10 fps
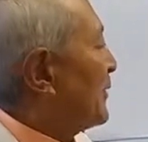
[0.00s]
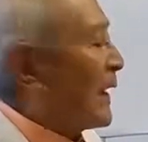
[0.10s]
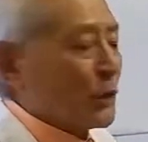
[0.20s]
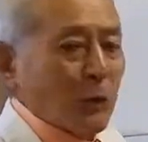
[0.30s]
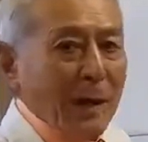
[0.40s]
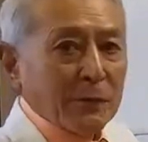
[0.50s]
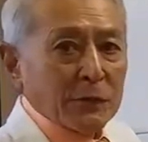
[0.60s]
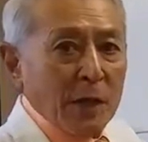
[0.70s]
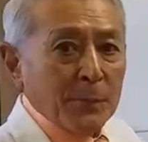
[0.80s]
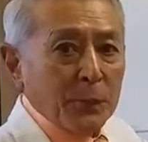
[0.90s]
It then
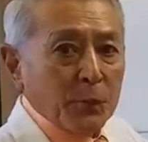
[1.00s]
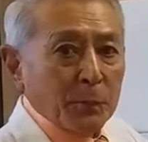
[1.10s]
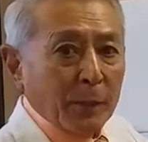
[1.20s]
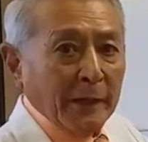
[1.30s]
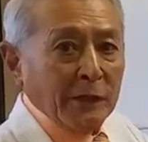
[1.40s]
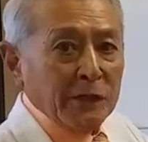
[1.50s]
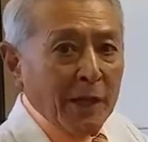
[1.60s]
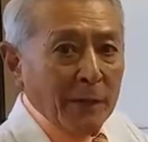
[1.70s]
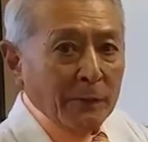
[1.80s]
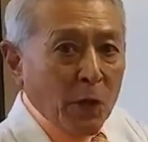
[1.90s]
travels up through the
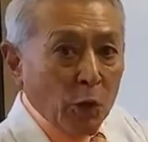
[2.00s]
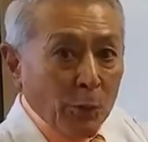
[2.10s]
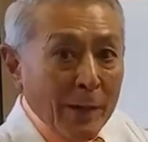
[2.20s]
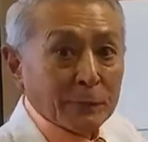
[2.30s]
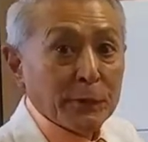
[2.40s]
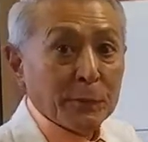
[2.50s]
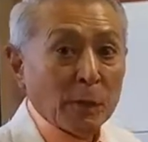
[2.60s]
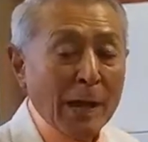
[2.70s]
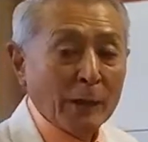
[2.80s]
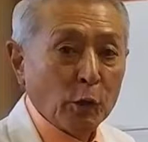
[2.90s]
brainstem and all the way up to the
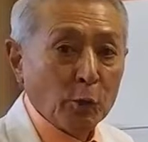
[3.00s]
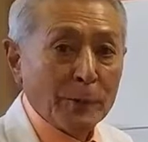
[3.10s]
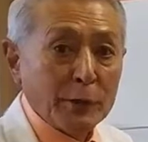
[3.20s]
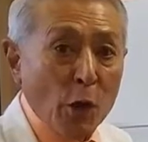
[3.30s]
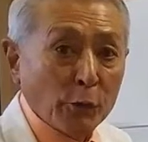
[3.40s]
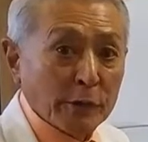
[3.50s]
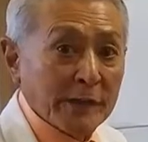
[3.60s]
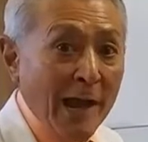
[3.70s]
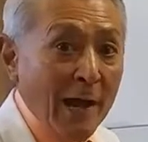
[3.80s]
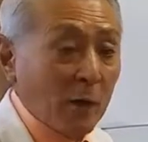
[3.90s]
parietal lobe. But
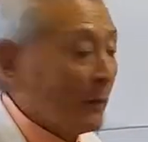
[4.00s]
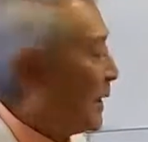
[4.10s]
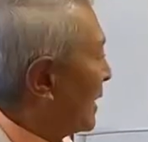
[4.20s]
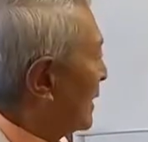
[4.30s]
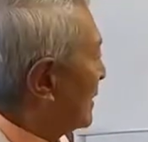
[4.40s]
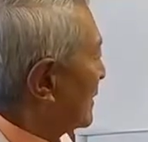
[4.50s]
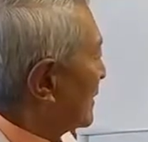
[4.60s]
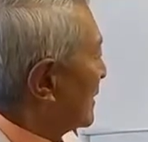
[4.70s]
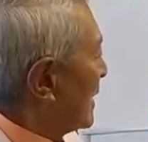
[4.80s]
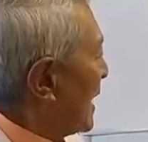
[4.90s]
notice how
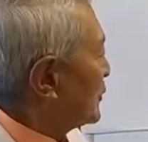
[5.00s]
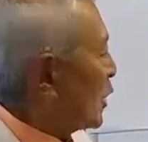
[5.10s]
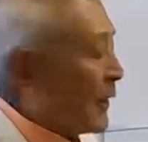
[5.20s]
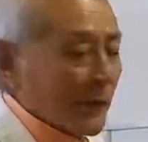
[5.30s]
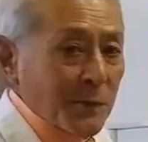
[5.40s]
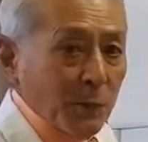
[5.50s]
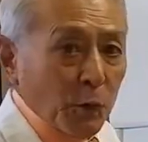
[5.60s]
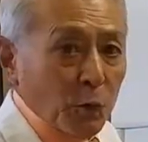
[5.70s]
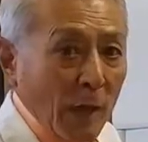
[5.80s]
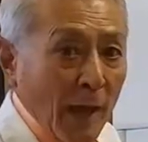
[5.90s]
I've drawn this
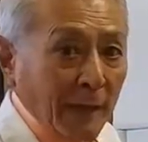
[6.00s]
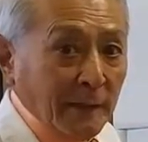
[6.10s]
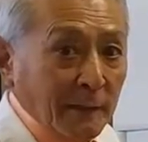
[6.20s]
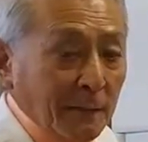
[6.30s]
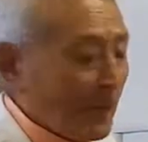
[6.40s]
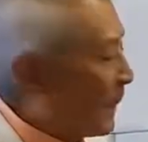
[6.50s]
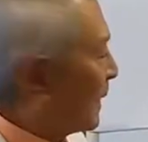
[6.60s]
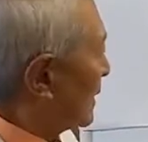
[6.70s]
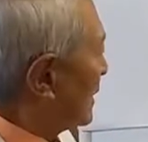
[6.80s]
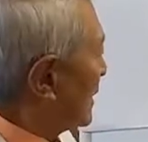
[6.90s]
blue line
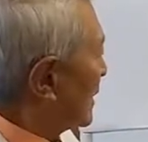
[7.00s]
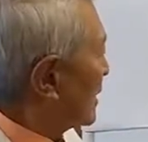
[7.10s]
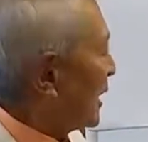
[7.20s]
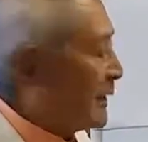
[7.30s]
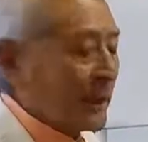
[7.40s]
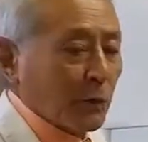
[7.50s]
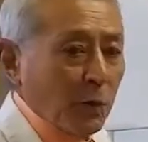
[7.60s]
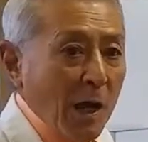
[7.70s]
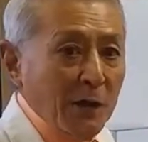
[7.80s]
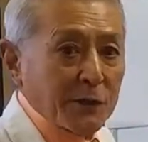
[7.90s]
cutting
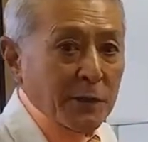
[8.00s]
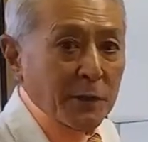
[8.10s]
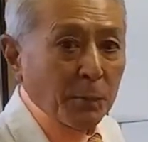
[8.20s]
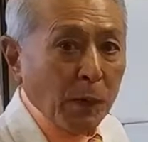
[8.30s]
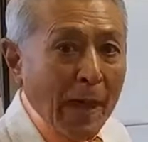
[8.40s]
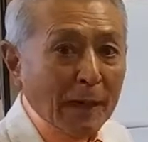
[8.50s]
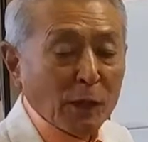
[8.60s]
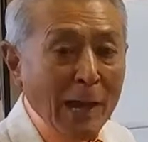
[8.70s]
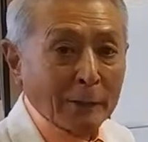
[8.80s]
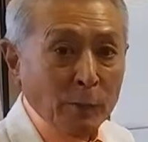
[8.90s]
across the
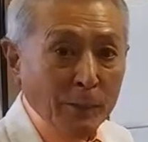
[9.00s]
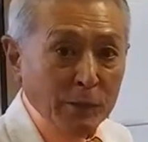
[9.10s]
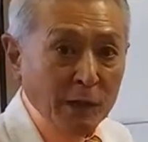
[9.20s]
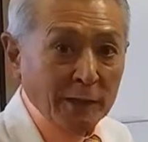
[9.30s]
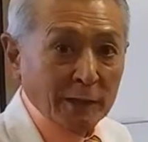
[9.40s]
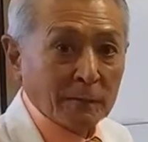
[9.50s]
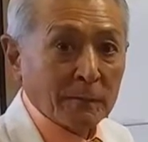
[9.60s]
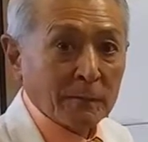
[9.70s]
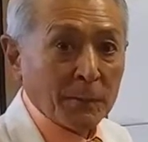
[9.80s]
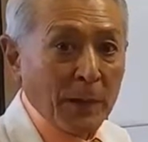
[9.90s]
black line
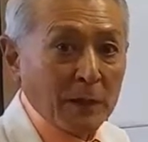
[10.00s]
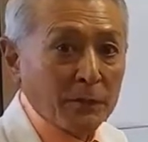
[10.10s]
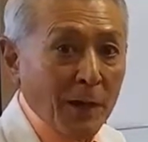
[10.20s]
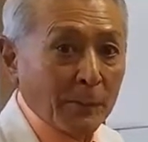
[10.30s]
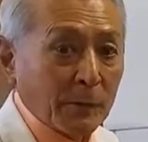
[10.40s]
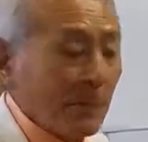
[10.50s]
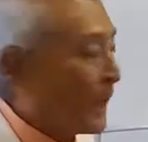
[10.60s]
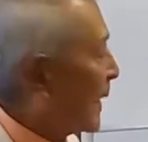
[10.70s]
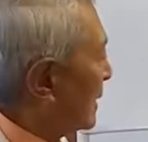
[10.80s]
representing the pain fiber.